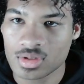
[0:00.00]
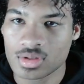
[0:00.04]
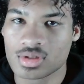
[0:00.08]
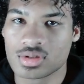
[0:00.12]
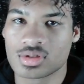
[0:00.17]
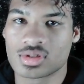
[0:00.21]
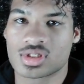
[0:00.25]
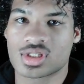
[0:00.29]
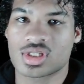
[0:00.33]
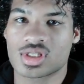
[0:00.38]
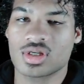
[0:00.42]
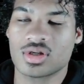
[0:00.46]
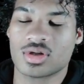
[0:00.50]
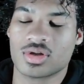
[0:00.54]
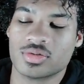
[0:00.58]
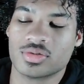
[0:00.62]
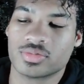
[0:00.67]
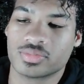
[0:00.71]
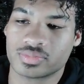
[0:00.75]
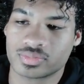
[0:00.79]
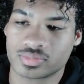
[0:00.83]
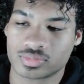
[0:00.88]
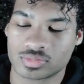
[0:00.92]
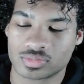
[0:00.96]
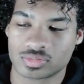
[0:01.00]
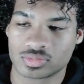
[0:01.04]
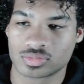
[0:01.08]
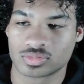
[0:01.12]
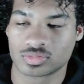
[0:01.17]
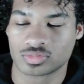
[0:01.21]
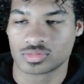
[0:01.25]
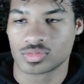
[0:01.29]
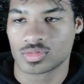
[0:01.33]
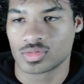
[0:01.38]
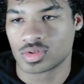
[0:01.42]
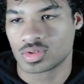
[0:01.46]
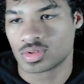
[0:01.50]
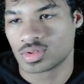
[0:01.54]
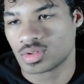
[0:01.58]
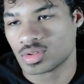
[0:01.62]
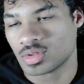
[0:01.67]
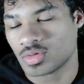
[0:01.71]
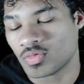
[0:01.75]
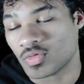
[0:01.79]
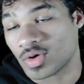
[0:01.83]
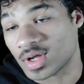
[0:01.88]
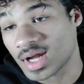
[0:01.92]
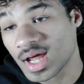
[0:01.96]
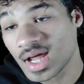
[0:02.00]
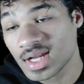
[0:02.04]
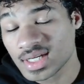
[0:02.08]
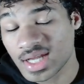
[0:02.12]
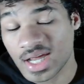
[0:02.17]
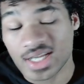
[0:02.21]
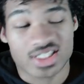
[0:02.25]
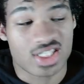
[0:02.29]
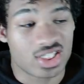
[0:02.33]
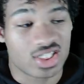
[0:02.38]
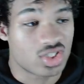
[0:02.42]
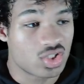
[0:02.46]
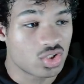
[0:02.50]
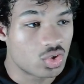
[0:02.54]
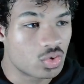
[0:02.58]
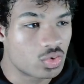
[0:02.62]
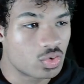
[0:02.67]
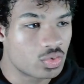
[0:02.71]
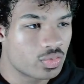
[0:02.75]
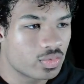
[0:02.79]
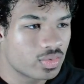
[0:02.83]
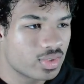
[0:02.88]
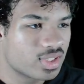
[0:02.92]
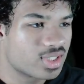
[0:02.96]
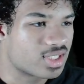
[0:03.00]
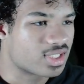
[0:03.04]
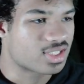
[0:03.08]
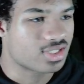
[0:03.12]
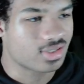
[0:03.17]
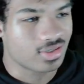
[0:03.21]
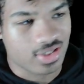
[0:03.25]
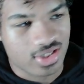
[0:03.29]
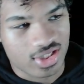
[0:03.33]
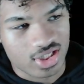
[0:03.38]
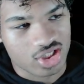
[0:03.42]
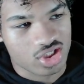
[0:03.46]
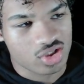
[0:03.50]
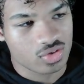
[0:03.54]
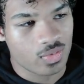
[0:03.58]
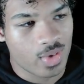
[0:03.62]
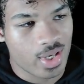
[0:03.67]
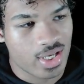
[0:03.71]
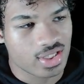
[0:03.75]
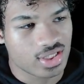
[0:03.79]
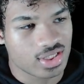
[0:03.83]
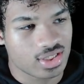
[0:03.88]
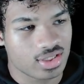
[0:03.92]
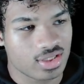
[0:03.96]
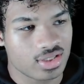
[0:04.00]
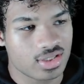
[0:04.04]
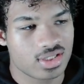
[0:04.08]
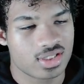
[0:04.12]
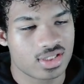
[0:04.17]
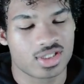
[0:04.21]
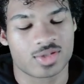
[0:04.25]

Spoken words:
So, what I like to do in certain situations,